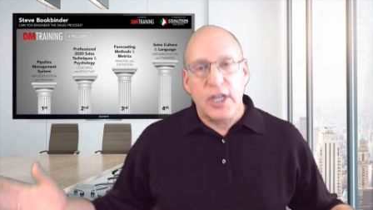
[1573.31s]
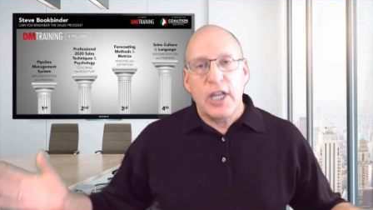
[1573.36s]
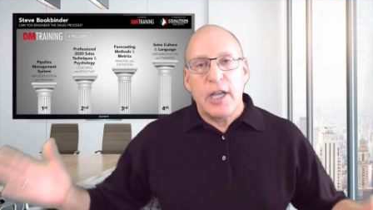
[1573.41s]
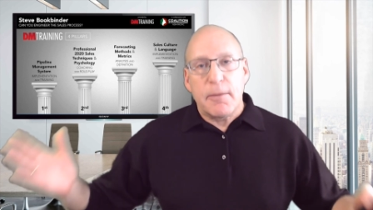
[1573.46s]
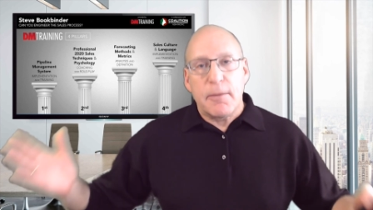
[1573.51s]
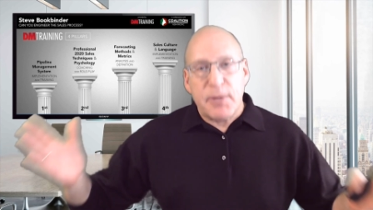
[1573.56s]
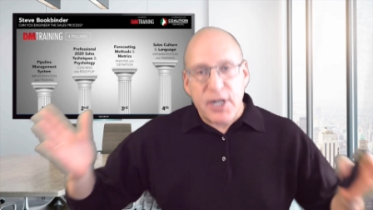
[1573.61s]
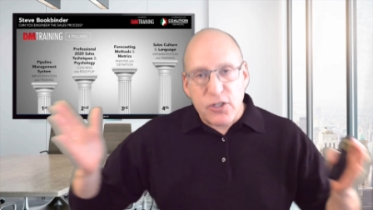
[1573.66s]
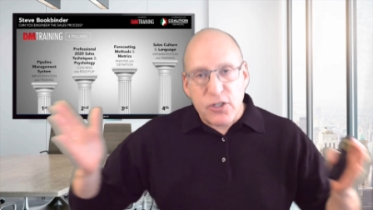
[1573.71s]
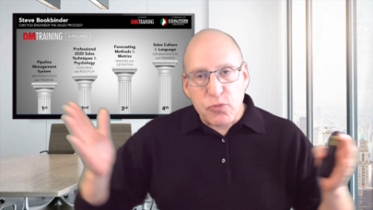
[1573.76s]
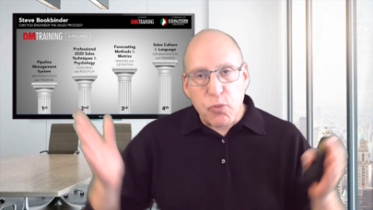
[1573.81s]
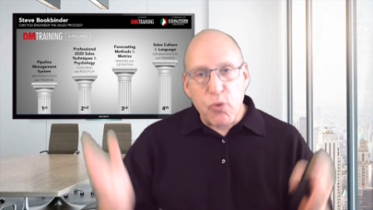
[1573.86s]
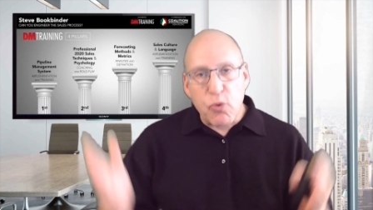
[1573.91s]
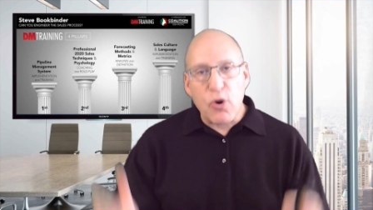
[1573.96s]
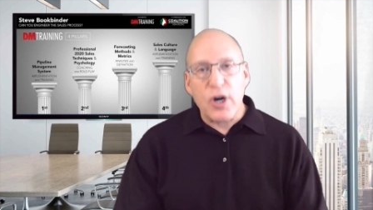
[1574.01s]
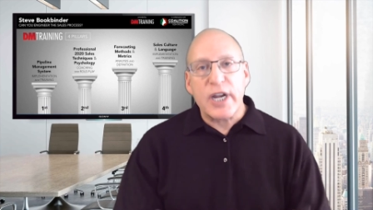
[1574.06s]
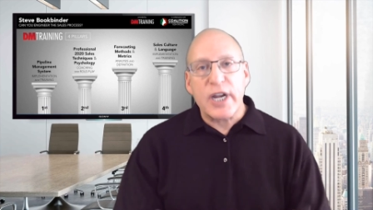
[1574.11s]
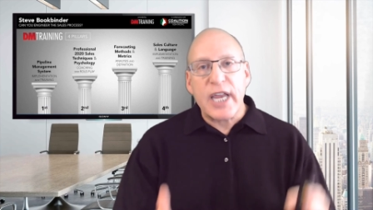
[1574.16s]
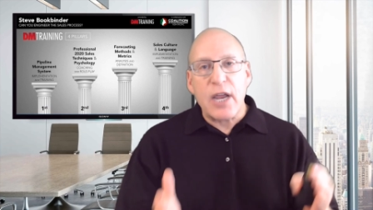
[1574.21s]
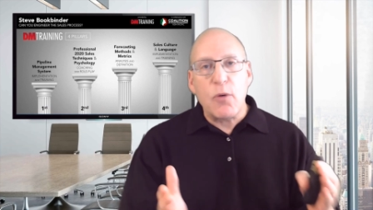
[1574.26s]
but it's
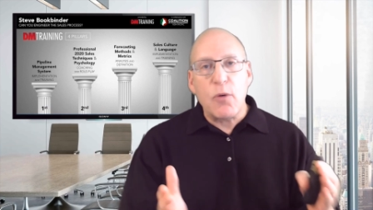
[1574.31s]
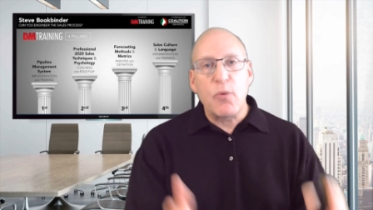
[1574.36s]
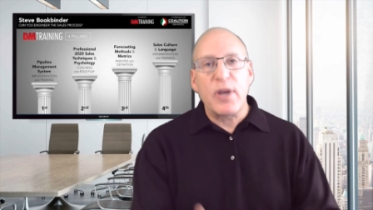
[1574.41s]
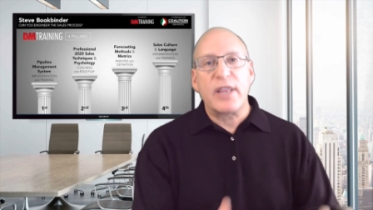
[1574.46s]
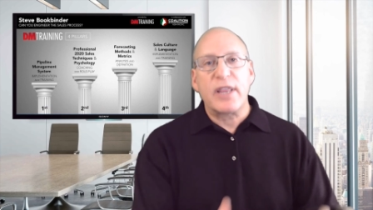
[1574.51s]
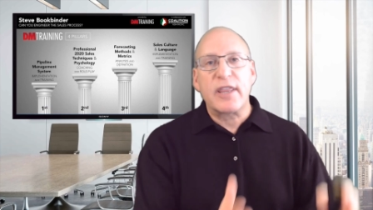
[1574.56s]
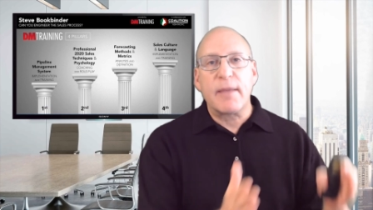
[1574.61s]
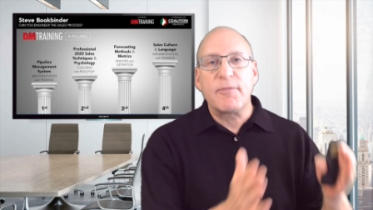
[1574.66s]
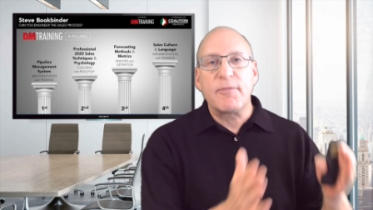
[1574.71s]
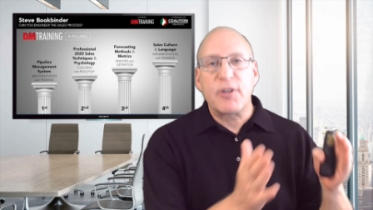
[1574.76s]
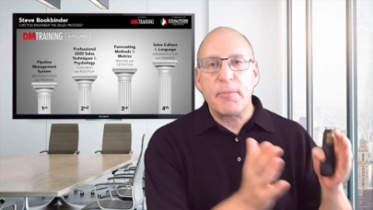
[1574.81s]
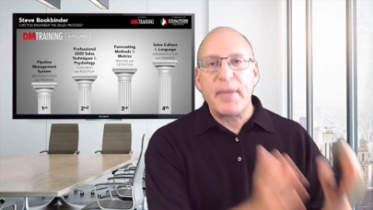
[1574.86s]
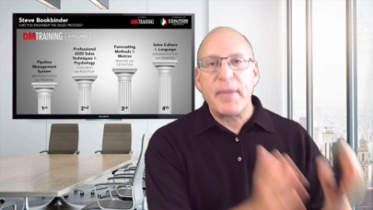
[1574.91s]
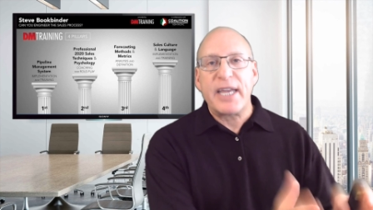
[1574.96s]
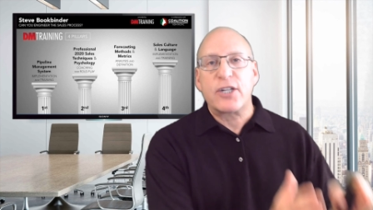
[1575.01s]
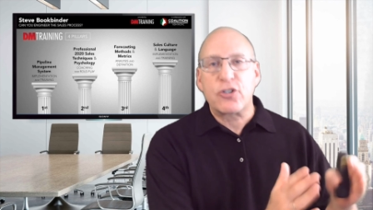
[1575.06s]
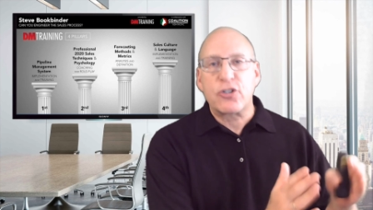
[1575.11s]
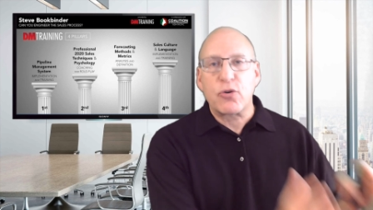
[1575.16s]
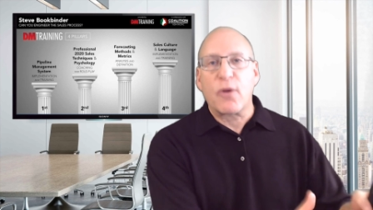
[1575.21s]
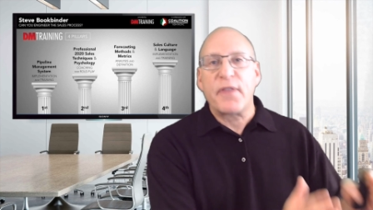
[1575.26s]
working with them to make
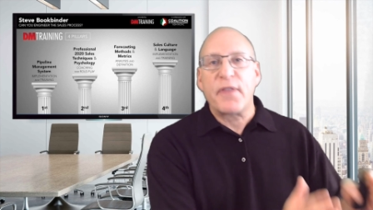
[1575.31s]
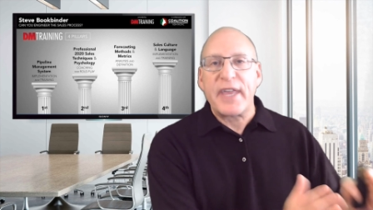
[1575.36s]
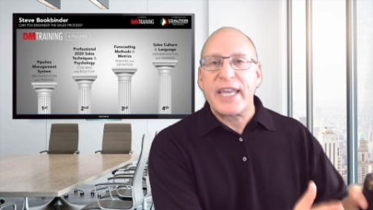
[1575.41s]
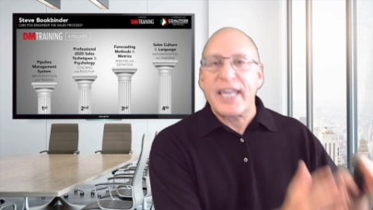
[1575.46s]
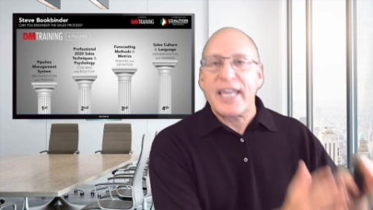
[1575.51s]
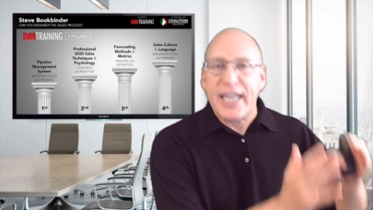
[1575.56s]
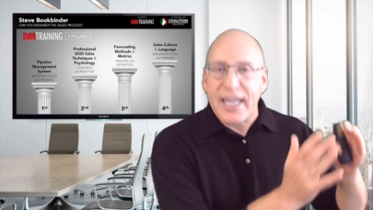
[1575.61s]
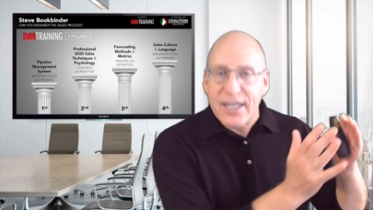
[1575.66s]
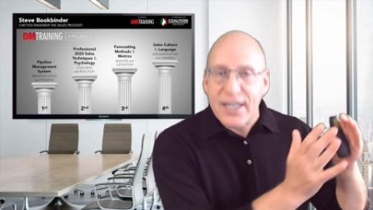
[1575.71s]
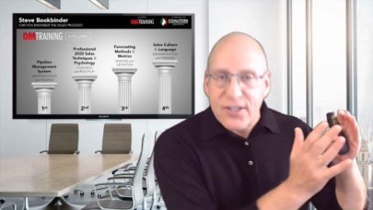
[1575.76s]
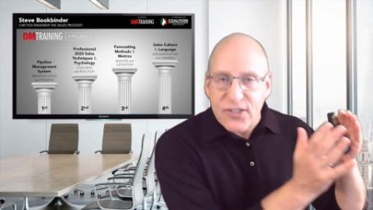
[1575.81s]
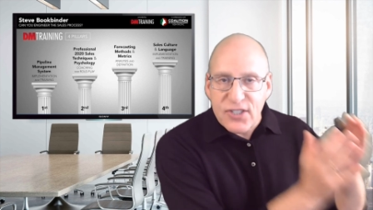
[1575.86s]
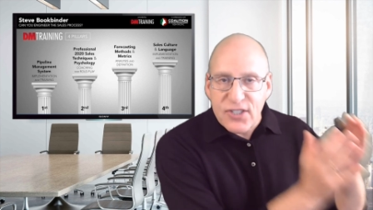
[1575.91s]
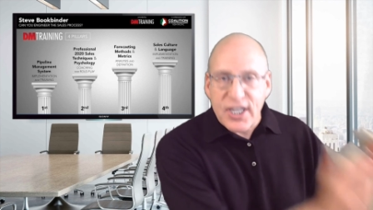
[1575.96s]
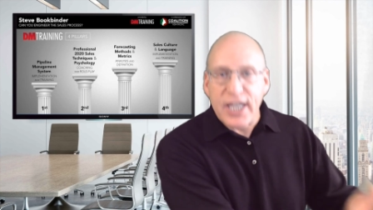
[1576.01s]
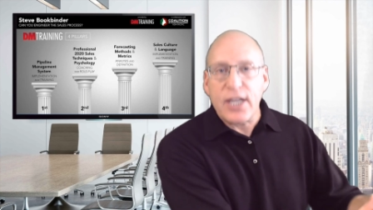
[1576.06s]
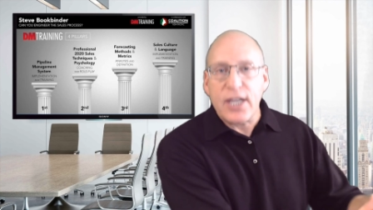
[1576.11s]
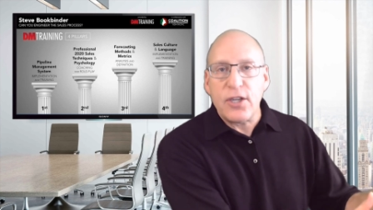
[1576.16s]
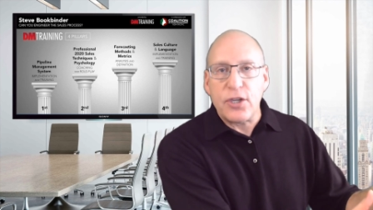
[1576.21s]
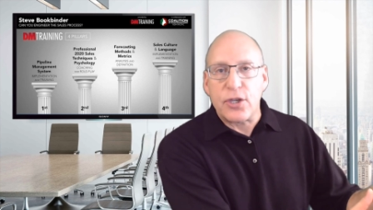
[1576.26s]
sure they
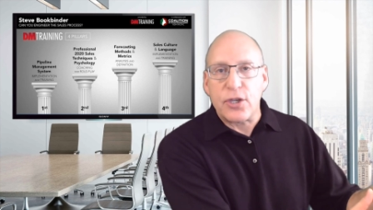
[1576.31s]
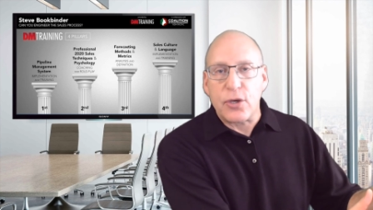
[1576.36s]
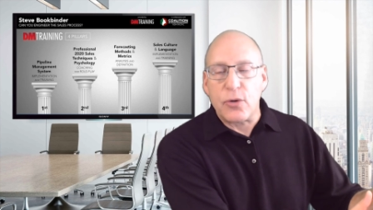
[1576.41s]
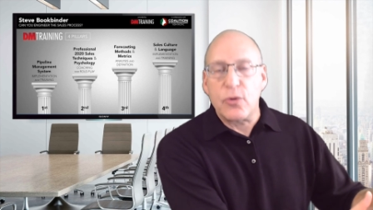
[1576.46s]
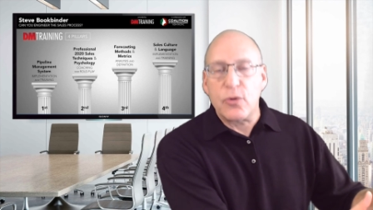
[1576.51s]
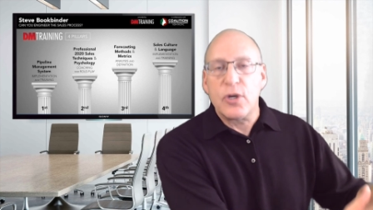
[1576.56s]
continue